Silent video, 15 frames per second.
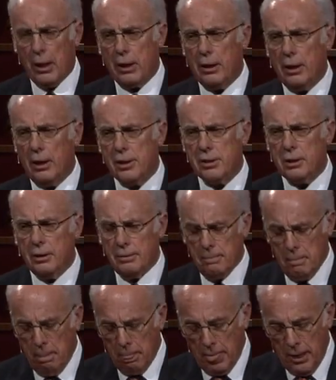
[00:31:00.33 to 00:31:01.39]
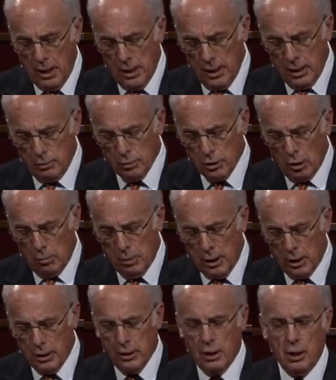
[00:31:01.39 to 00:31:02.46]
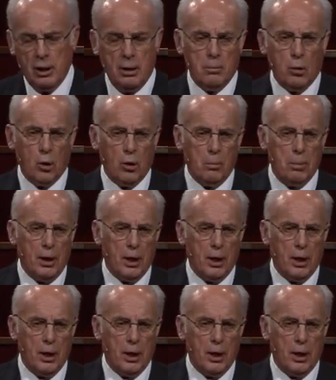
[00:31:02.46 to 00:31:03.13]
better, listen, he was no better than an immoral